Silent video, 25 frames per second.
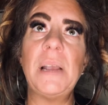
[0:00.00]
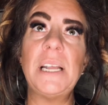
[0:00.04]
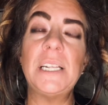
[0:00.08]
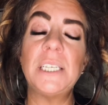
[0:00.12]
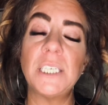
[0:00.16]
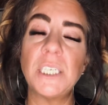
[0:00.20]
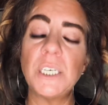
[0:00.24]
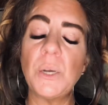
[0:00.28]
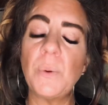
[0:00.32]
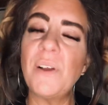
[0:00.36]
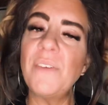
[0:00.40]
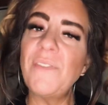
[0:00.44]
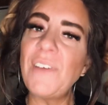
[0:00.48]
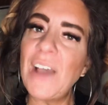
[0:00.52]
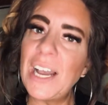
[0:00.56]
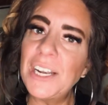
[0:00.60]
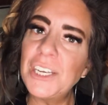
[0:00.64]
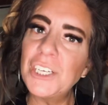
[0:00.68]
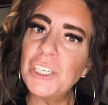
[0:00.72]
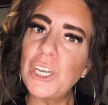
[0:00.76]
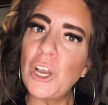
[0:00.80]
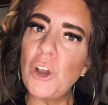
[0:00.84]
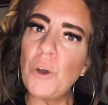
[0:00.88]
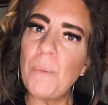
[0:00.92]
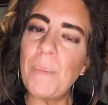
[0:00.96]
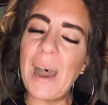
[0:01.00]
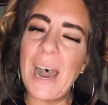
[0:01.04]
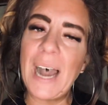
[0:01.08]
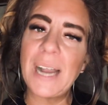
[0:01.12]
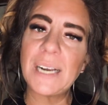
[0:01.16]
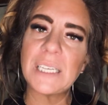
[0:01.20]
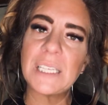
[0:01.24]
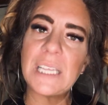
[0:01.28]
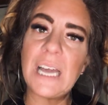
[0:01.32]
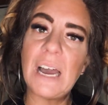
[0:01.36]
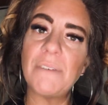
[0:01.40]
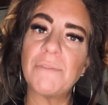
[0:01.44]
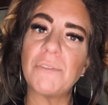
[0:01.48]
so I've had to go back
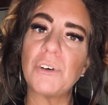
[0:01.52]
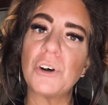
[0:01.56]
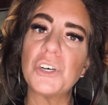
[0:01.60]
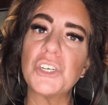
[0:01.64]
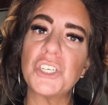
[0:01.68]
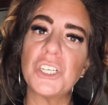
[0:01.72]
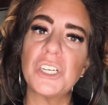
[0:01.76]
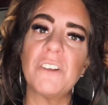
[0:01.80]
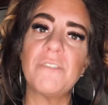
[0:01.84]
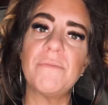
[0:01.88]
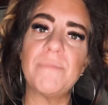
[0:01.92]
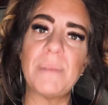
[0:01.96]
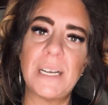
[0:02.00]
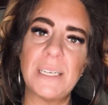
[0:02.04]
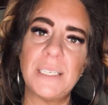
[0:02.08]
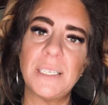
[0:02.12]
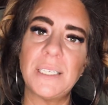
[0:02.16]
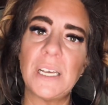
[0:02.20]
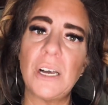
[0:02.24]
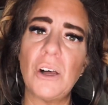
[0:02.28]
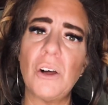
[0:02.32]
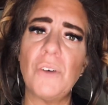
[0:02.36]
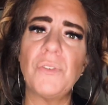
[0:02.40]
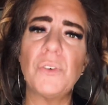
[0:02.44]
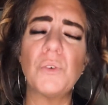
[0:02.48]
to that version of myself